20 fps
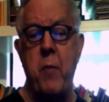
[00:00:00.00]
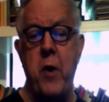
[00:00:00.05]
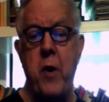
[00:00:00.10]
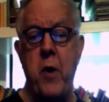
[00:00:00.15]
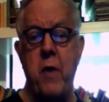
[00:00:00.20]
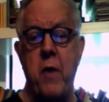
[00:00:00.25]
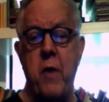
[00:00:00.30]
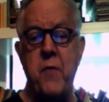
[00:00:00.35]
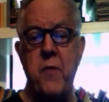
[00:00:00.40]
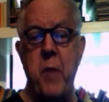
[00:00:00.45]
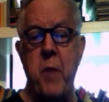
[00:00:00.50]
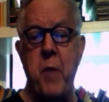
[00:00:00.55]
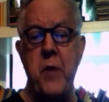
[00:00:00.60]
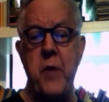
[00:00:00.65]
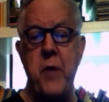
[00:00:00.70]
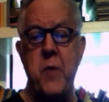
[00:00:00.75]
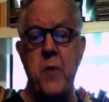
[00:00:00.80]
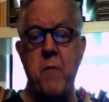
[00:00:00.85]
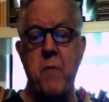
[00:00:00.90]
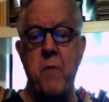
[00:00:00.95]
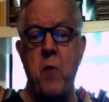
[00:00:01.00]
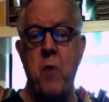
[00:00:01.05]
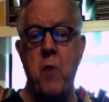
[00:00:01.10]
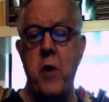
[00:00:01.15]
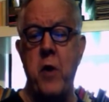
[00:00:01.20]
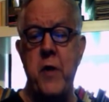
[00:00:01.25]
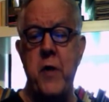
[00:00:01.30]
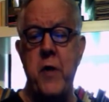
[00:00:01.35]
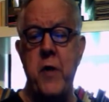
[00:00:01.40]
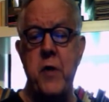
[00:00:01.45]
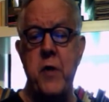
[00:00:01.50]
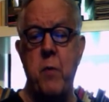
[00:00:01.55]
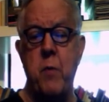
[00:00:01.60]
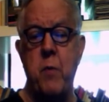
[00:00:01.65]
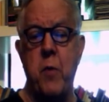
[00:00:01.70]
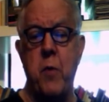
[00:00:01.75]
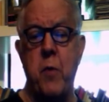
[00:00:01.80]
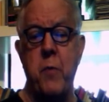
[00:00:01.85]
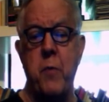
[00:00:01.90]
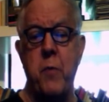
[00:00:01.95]
by enough space that for all intents and
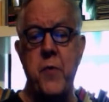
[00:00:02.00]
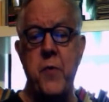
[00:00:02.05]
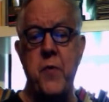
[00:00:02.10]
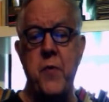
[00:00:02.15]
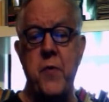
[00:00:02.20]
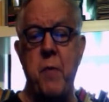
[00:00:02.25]
purposes,